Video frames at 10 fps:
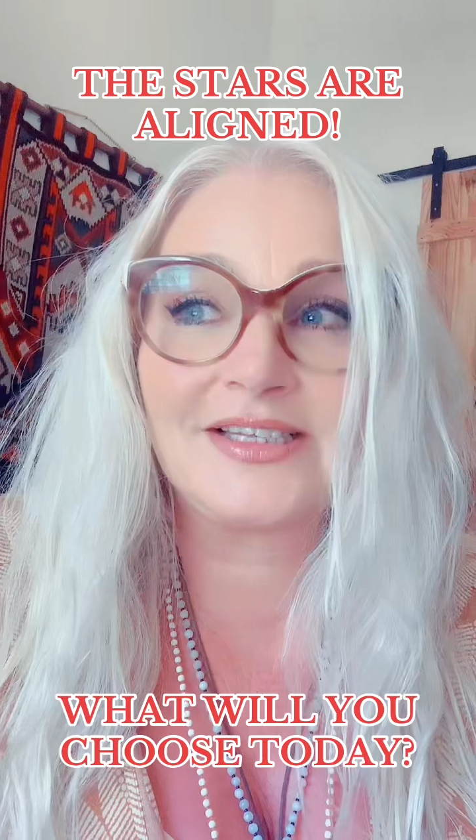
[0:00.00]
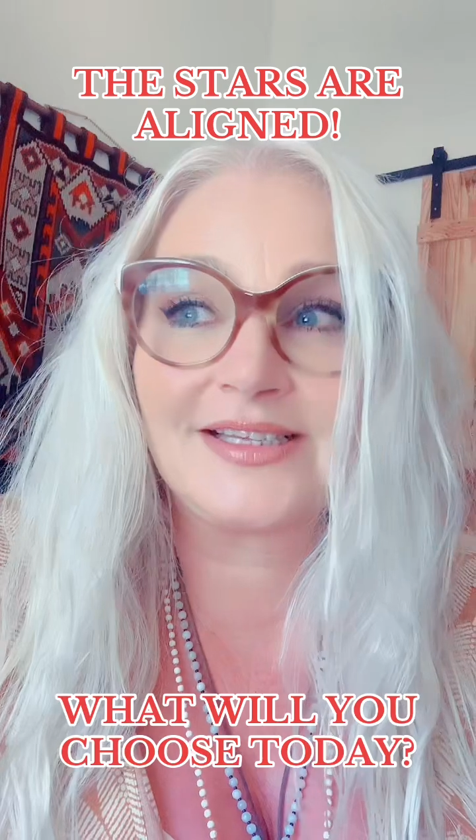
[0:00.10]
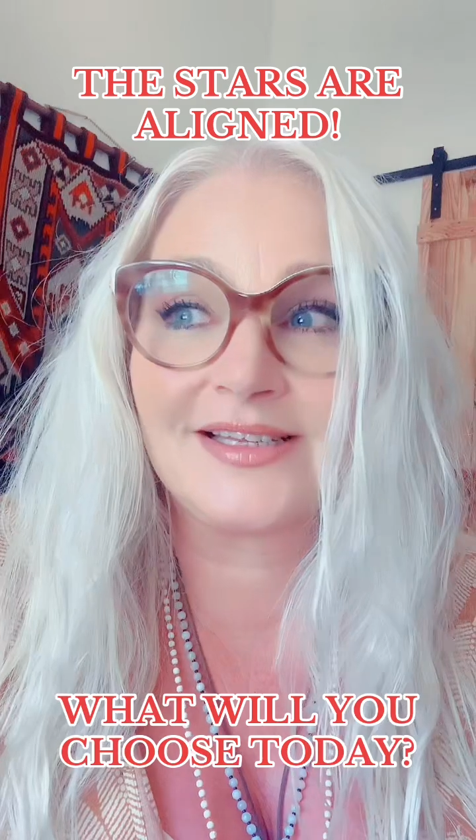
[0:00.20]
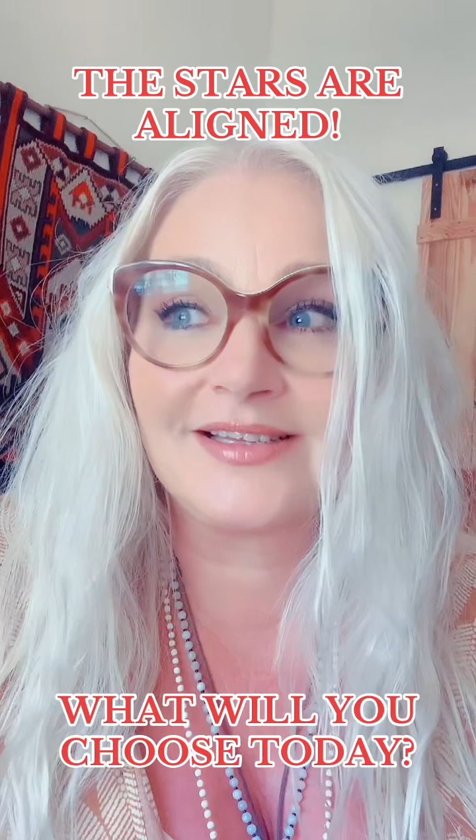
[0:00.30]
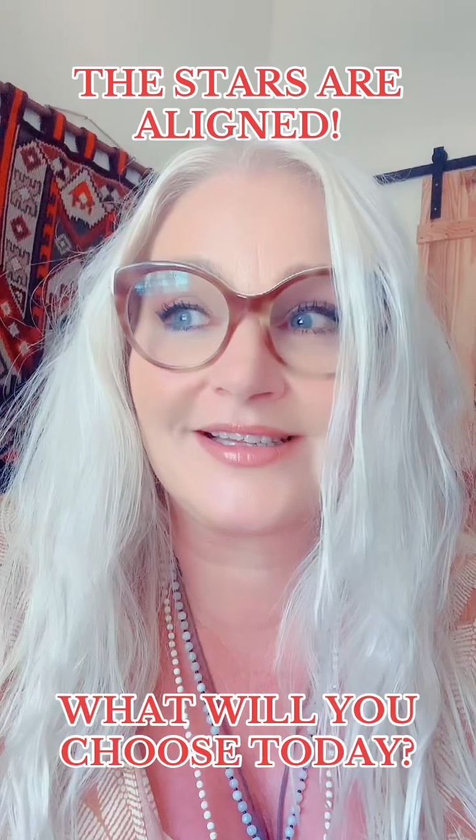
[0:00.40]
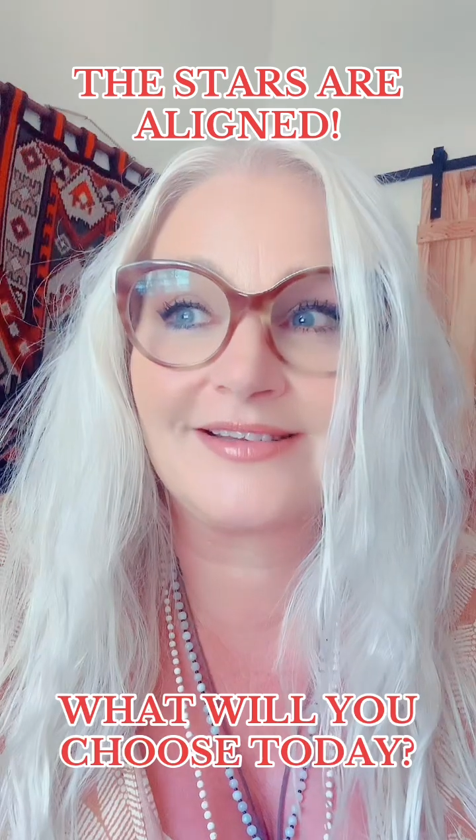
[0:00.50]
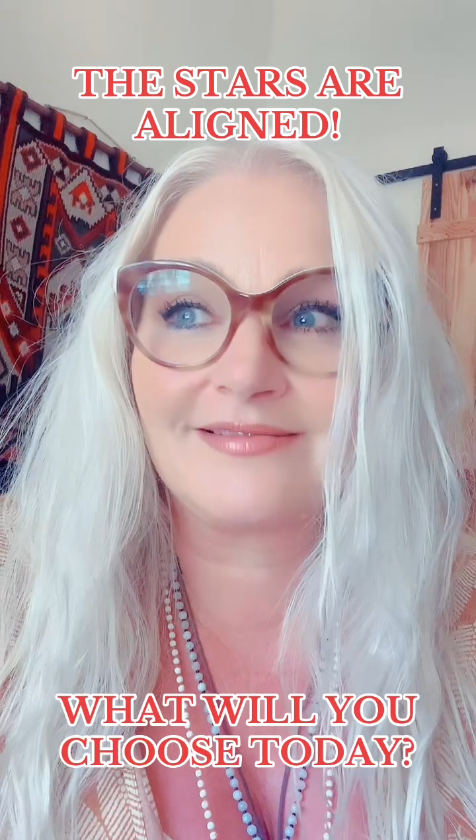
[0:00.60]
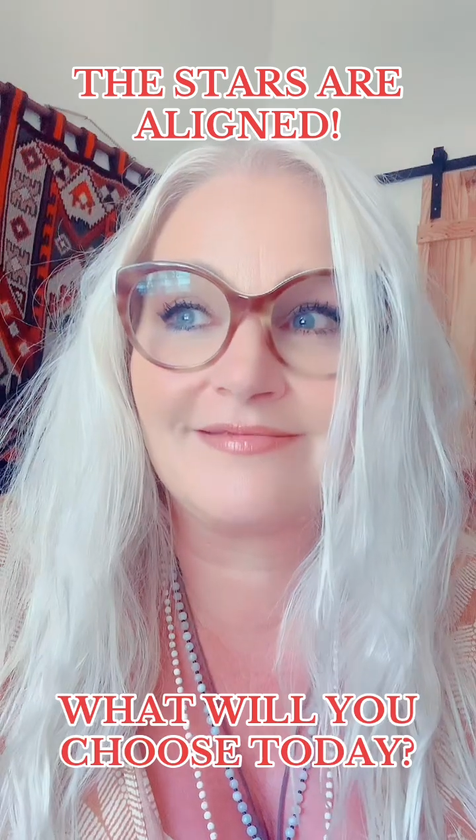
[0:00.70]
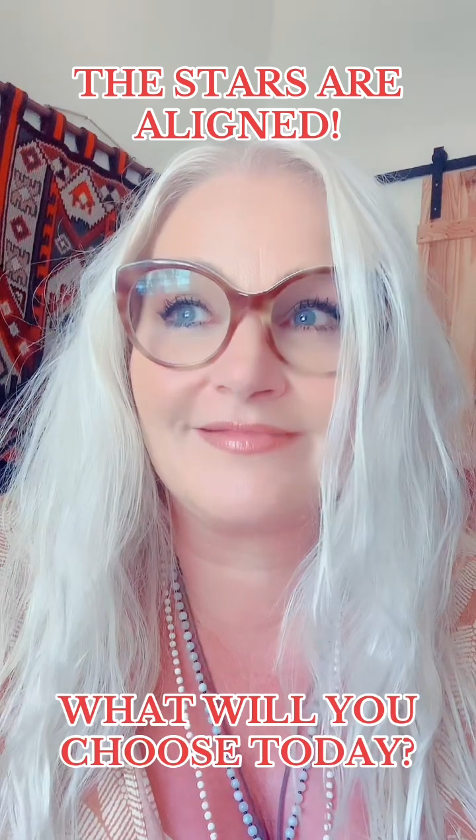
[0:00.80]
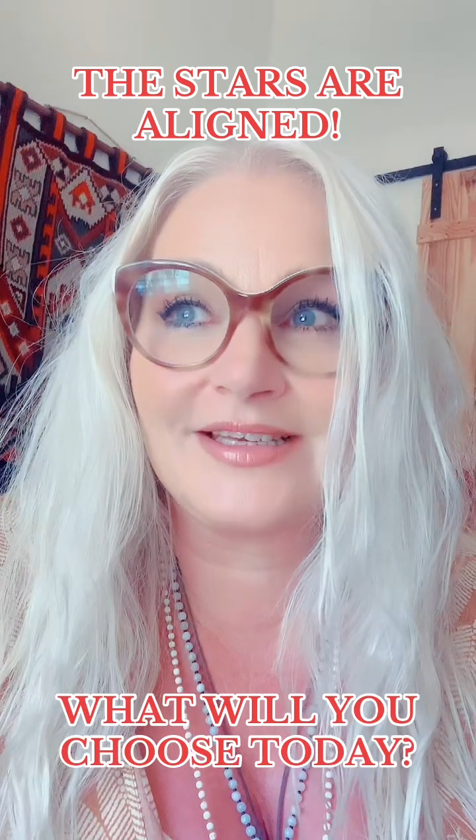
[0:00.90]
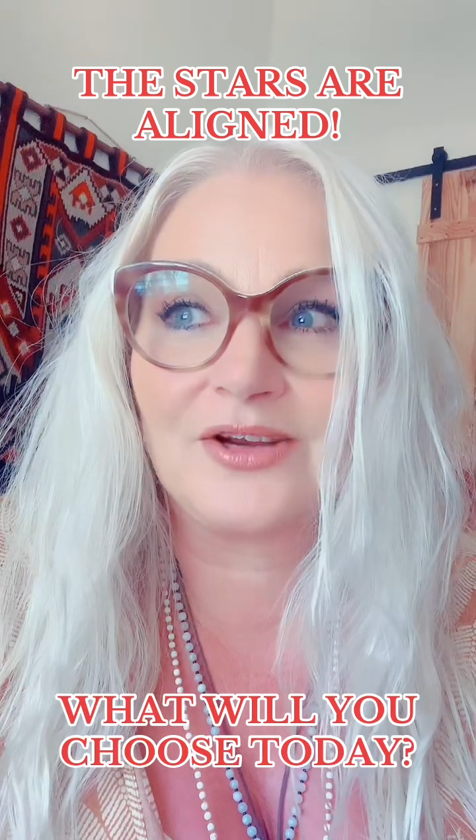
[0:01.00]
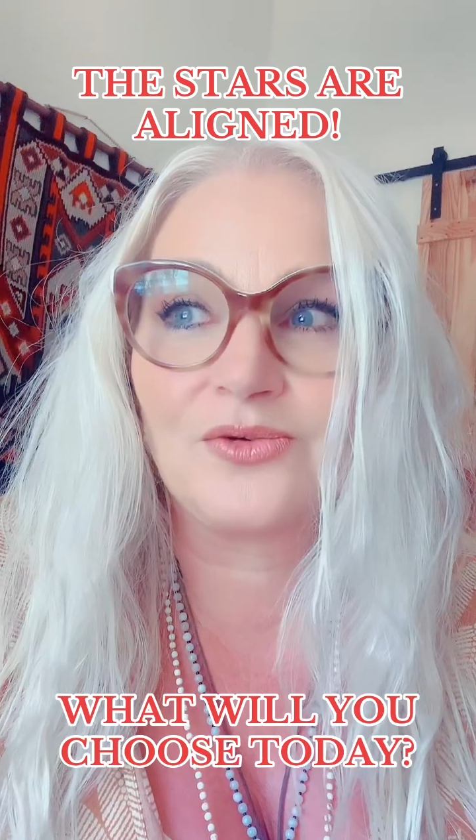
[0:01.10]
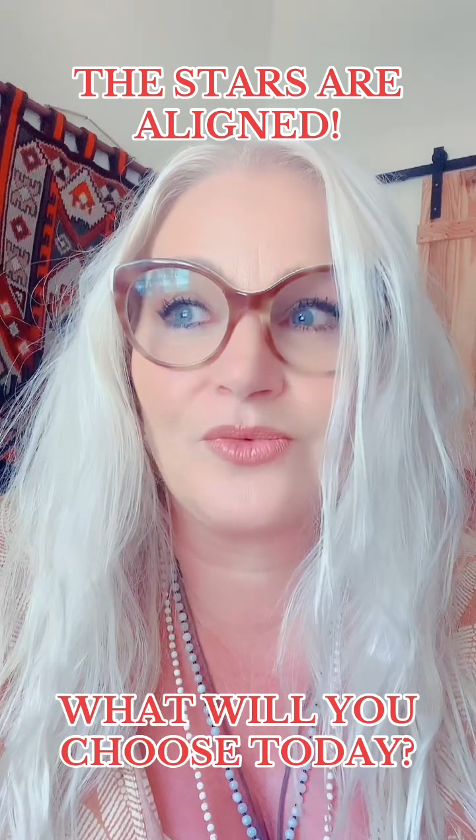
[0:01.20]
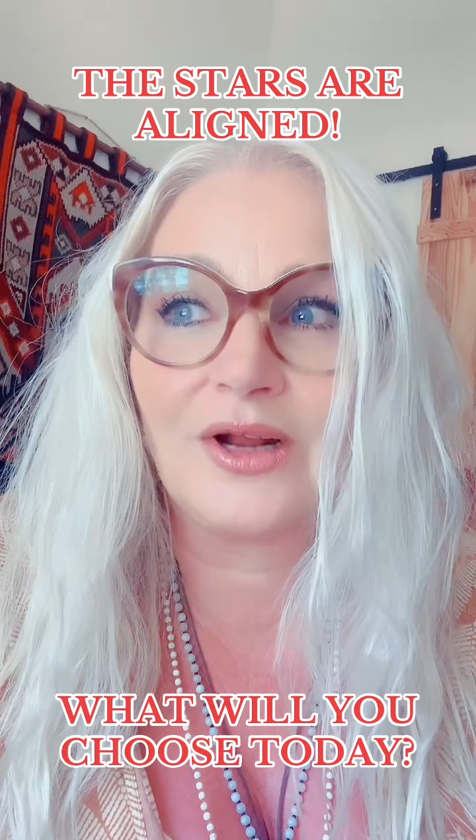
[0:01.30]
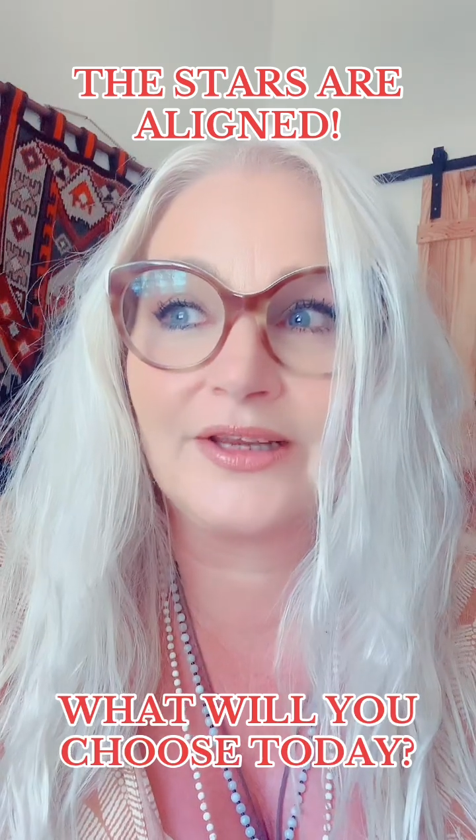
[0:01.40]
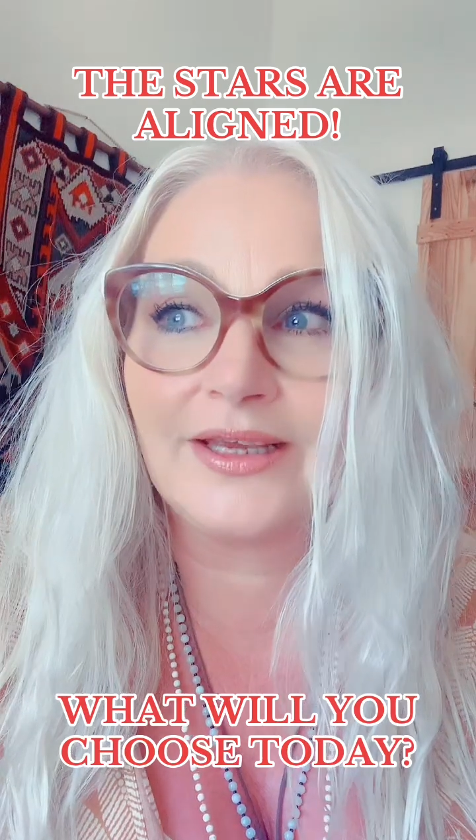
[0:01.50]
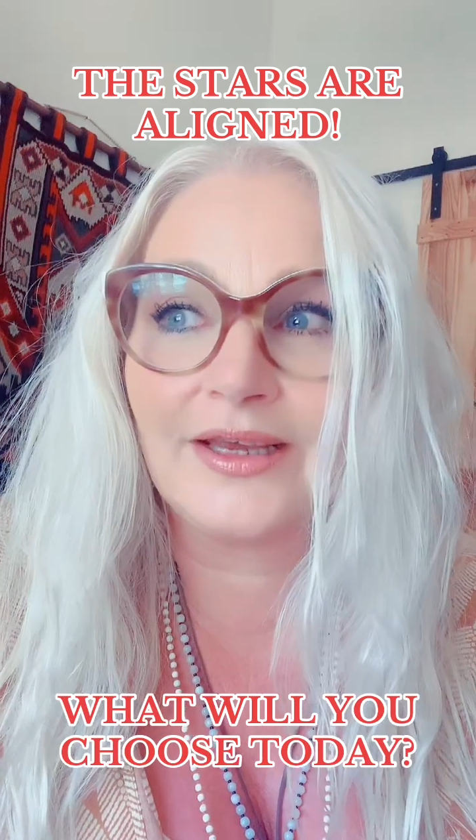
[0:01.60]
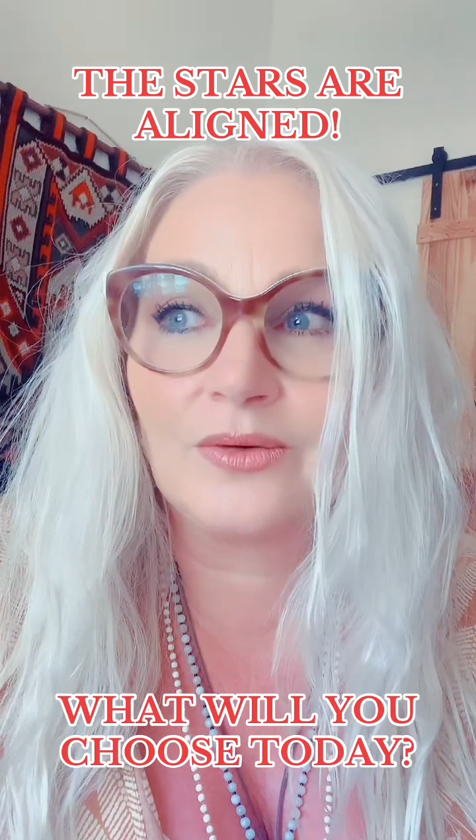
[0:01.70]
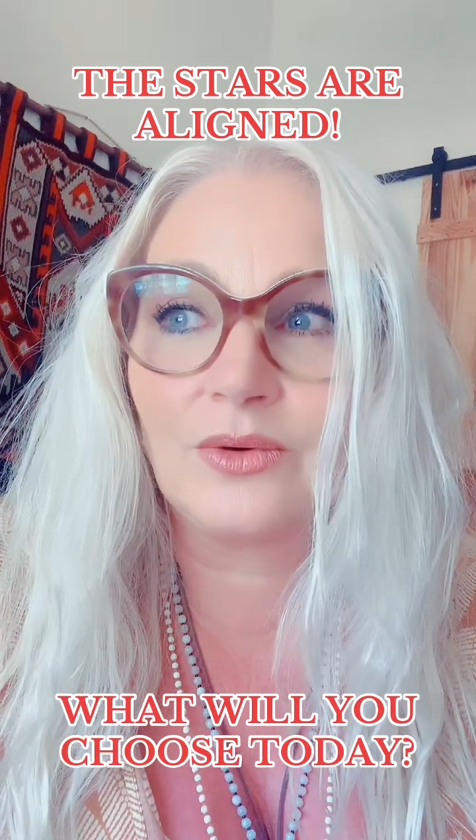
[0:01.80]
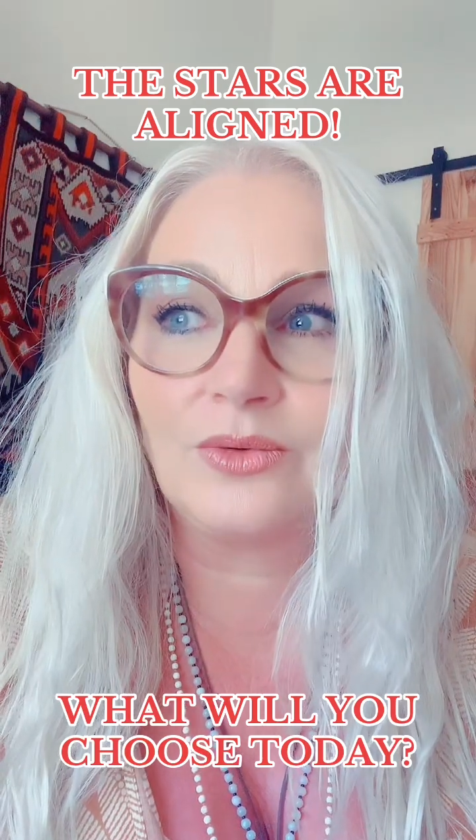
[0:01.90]
since, 1
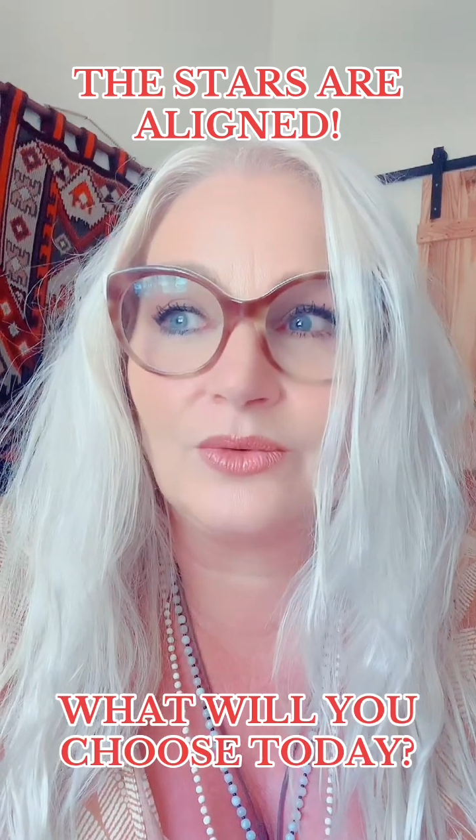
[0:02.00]
year,